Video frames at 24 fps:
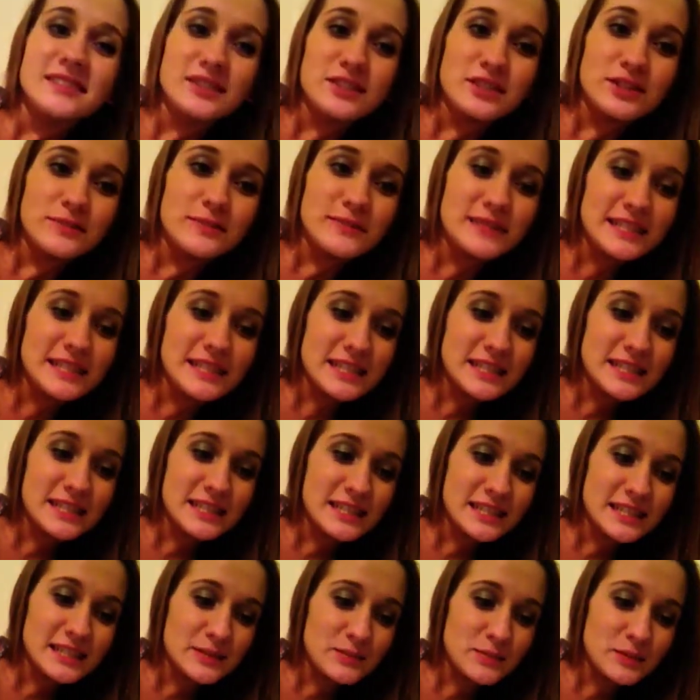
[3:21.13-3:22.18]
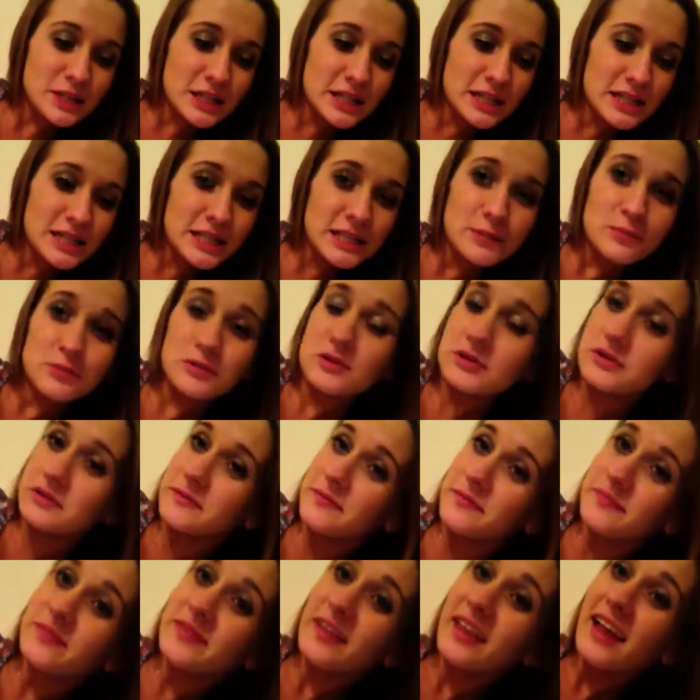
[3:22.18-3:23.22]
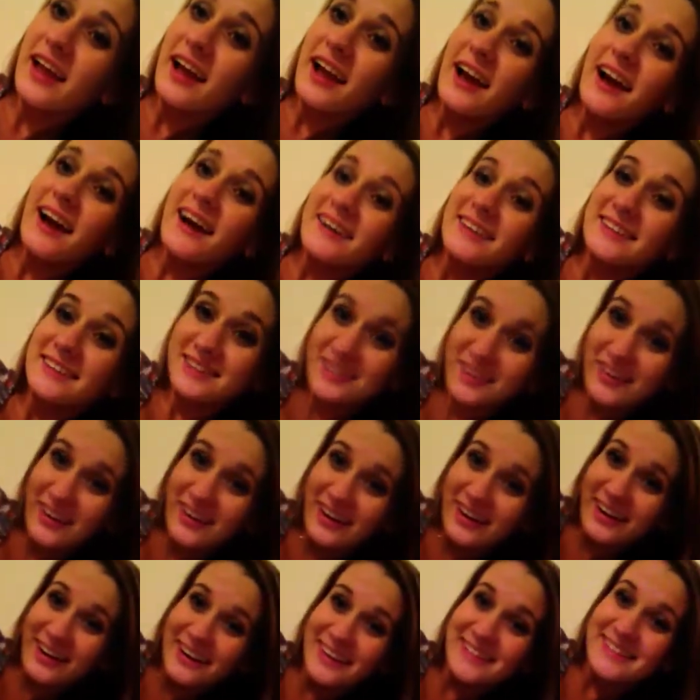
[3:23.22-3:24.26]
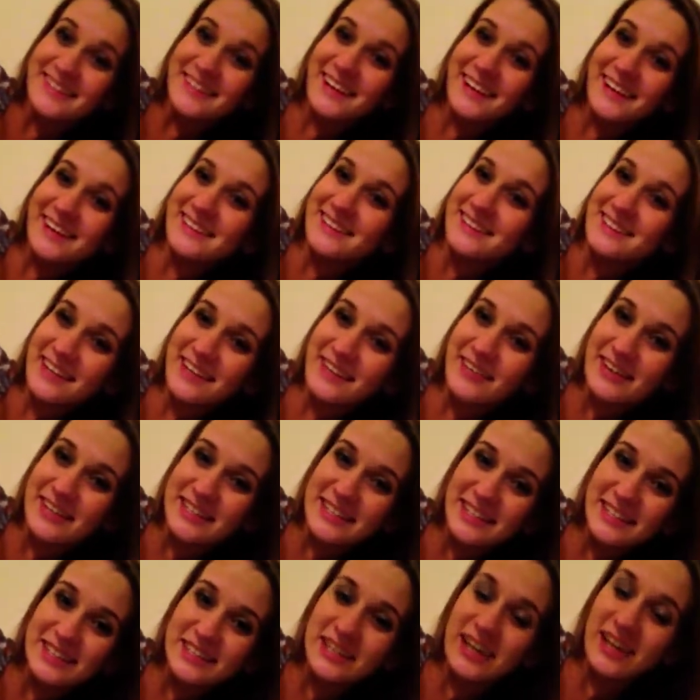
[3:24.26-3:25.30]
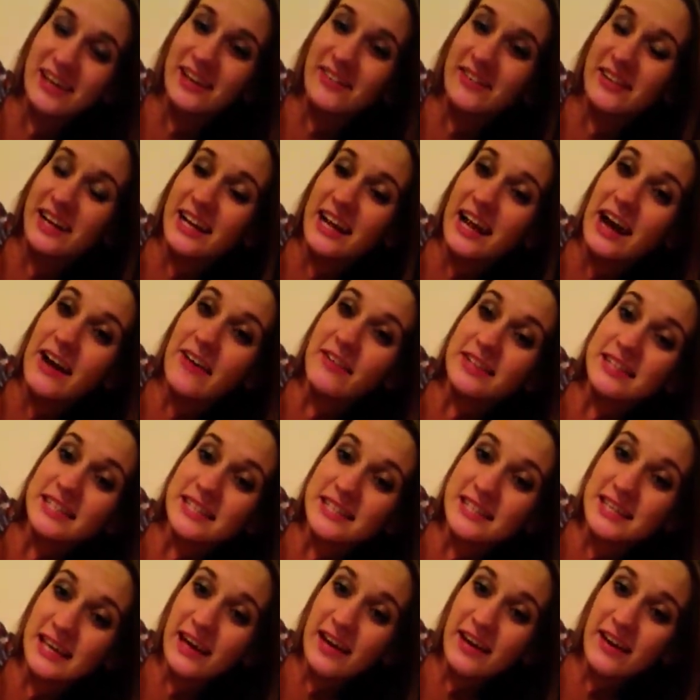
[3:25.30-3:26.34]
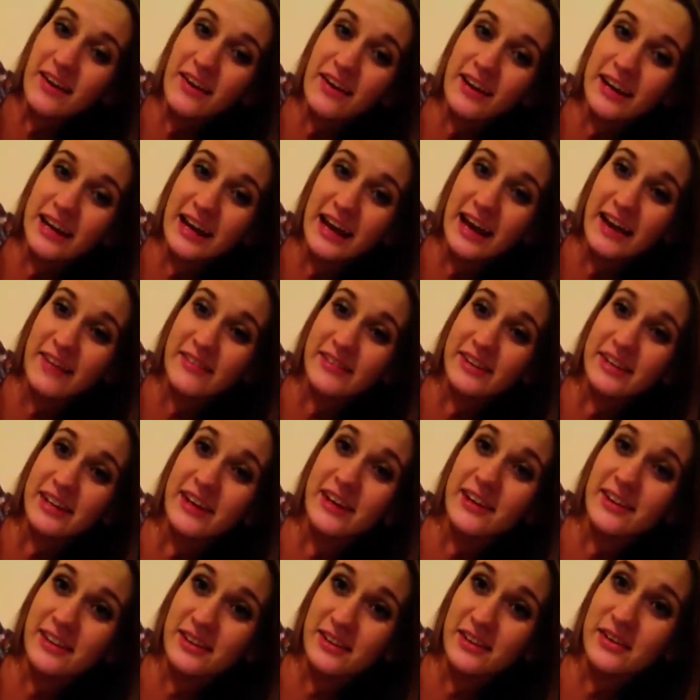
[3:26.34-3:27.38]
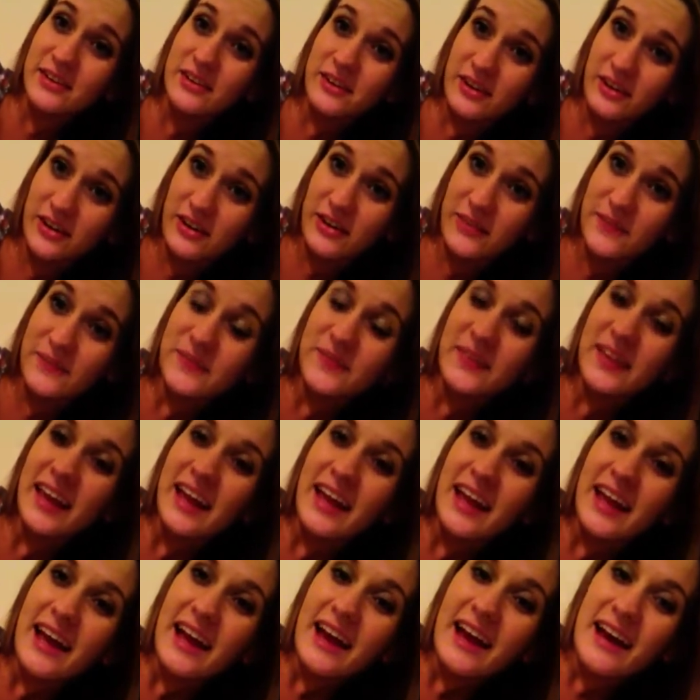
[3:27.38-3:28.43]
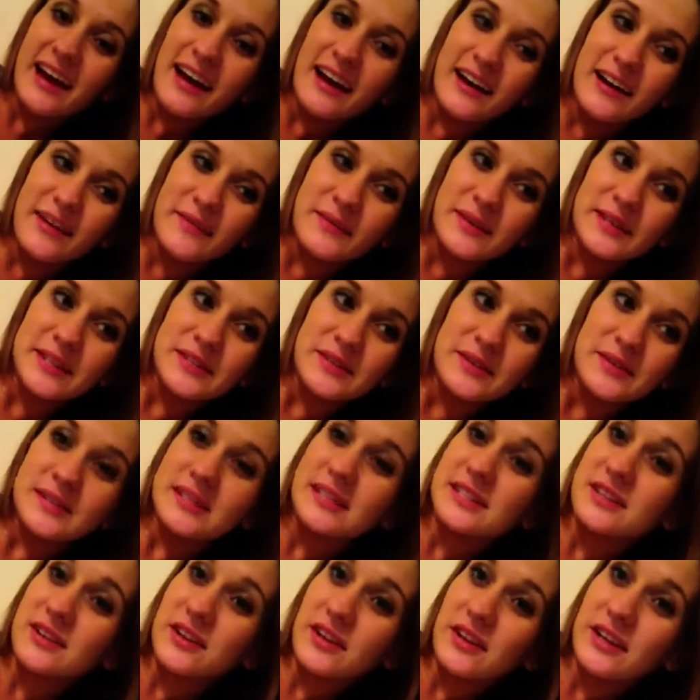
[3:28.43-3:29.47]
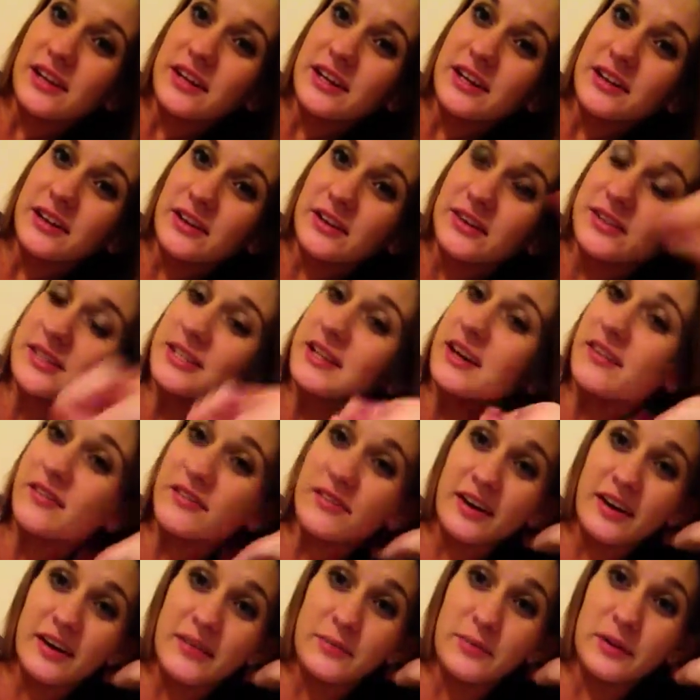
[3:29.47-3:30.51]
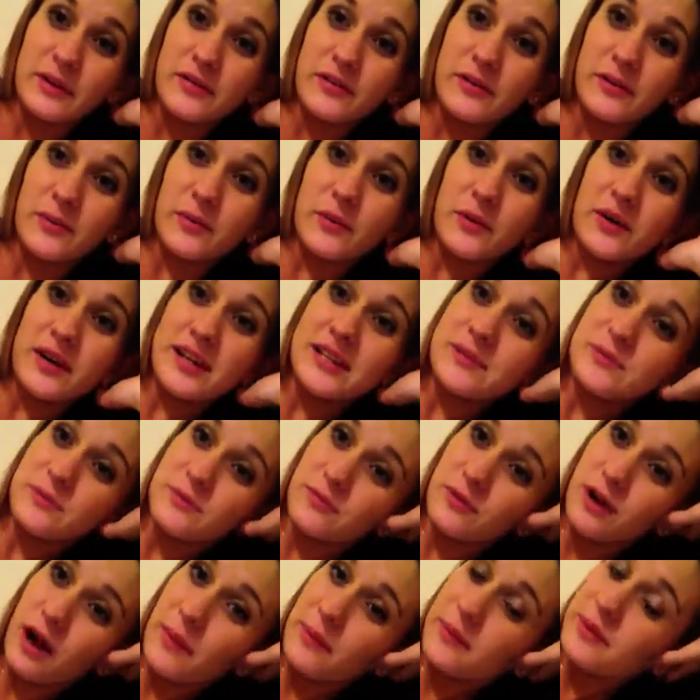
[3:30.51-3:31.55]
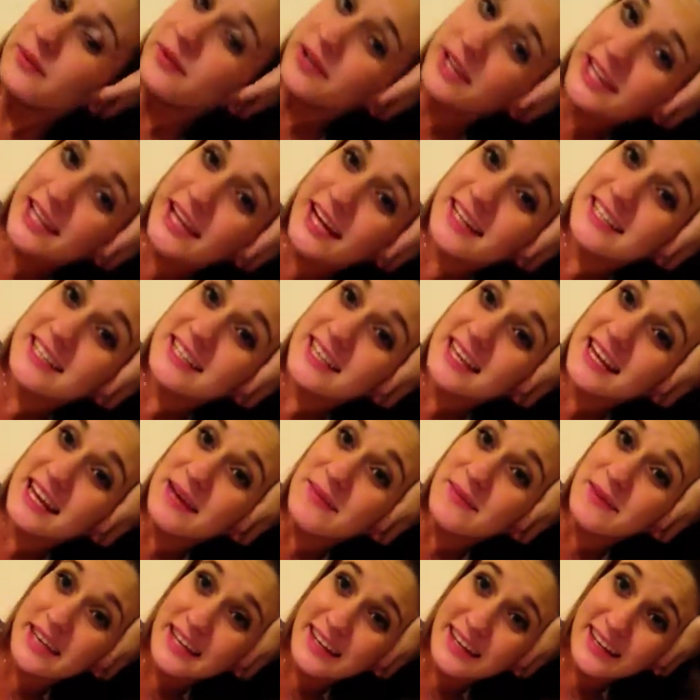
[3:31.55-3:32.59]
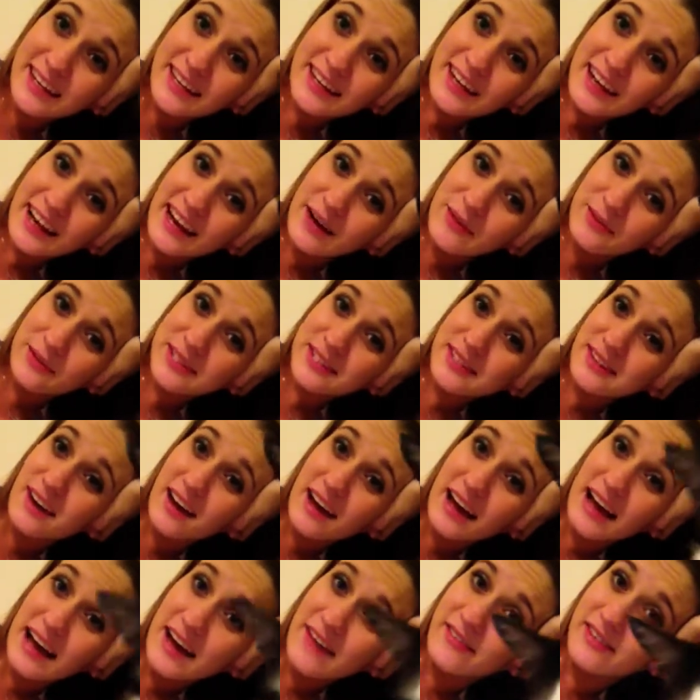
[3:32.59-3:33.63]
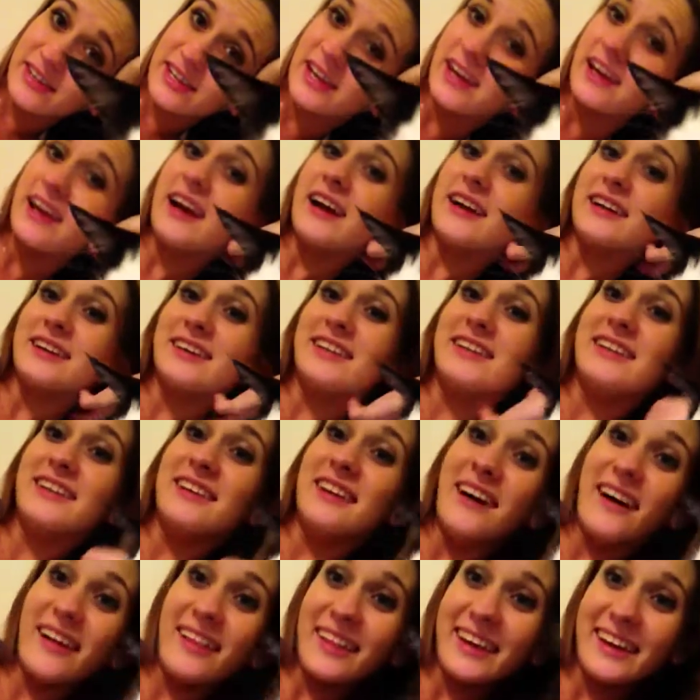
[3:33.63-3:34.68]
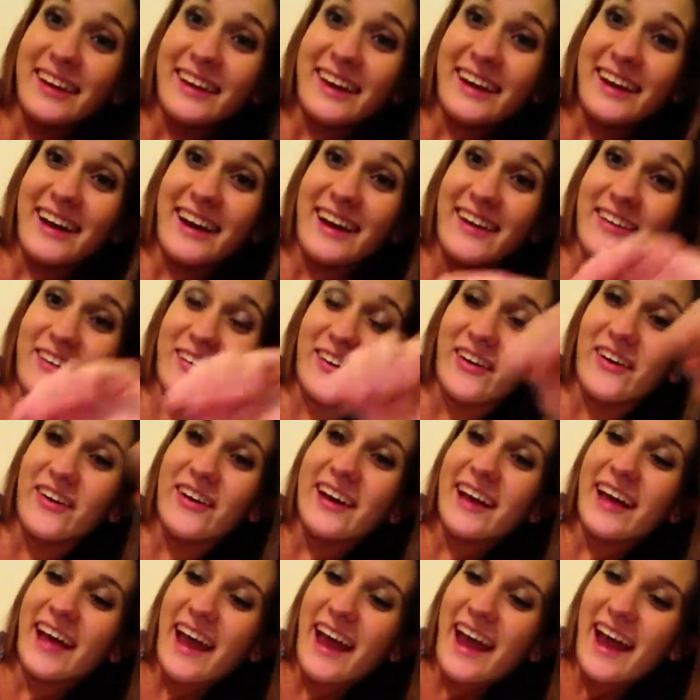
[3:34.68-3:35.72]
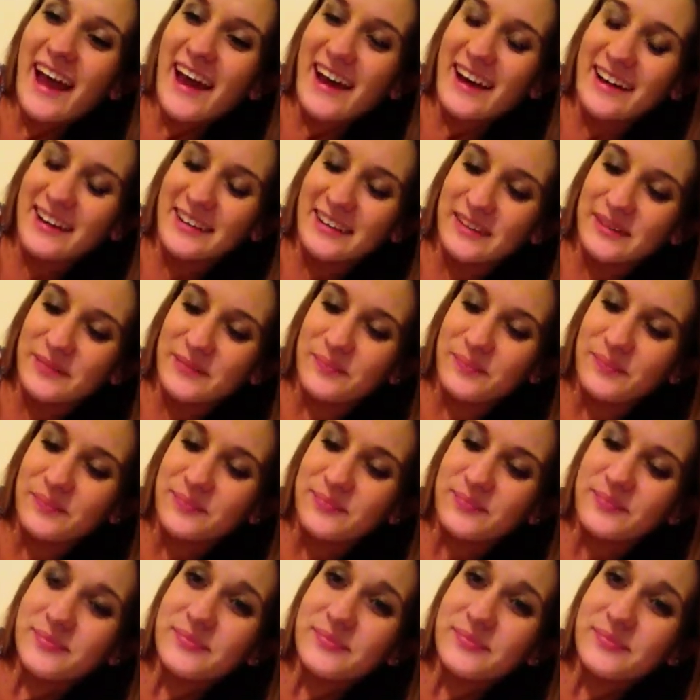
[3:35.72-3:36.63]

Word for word: You're making this impossible. Sorry, guys. It's like raising a child already. I was set on having a little girl. Um, as soon as I started looking at girl stuff, um, but for boys, Robbie really liked the name Ian, and I was not having it. I did not like it at all. Um,